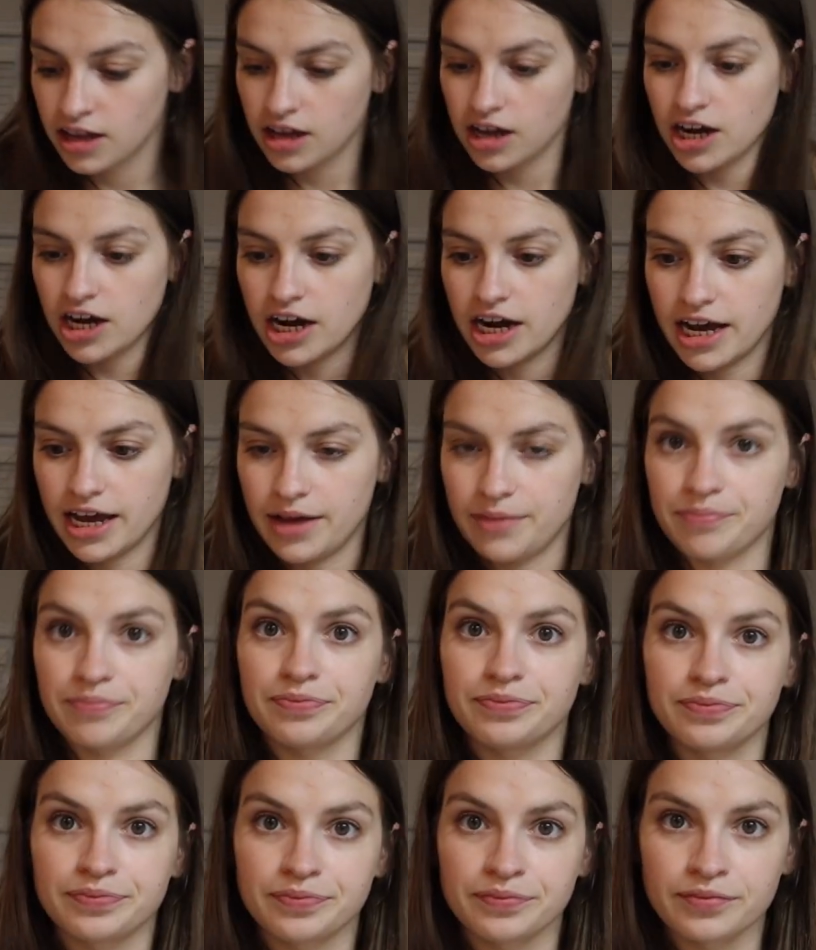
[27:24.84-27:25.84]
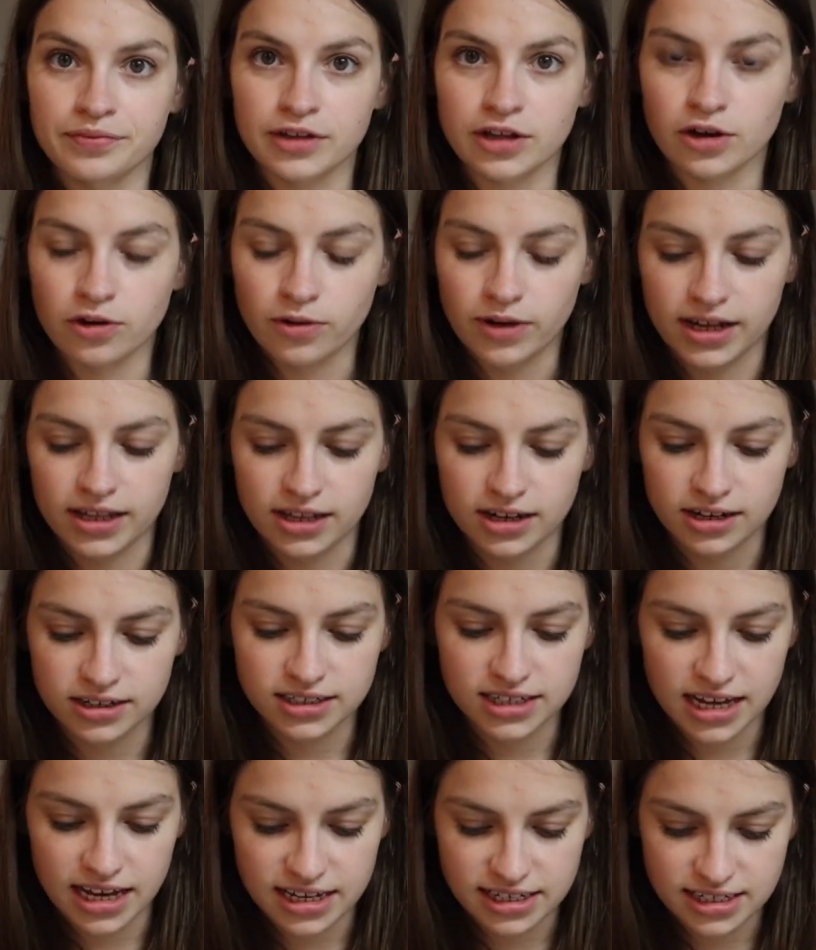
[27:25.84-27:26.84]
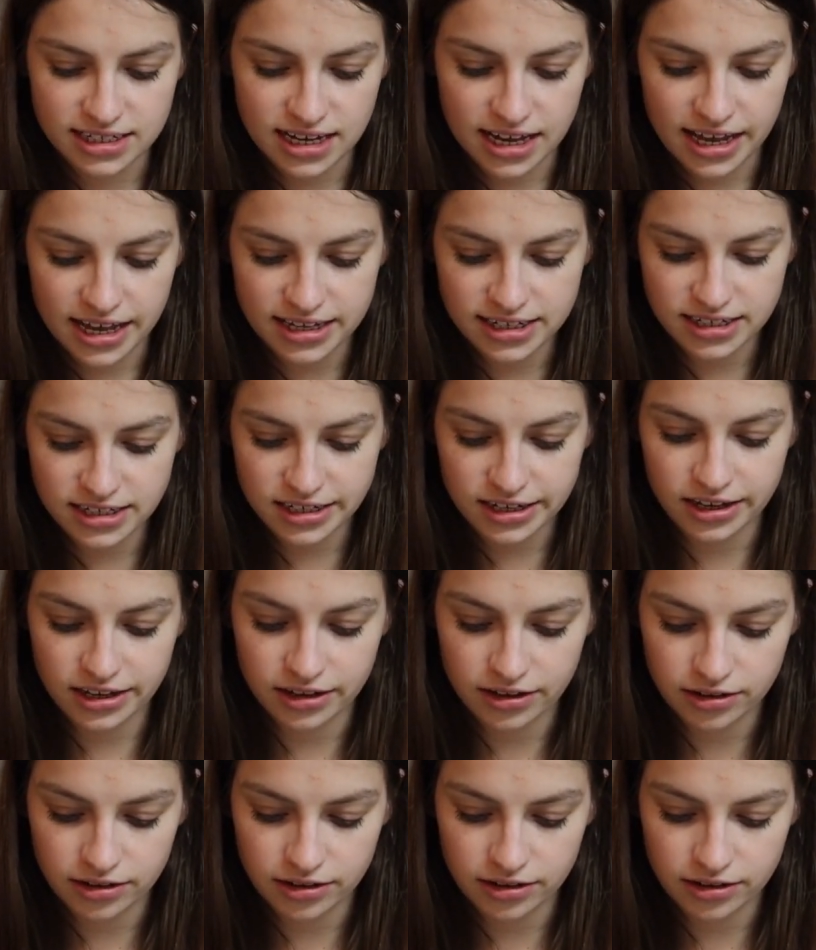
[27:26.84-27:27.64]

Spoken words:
All right, quick little taste test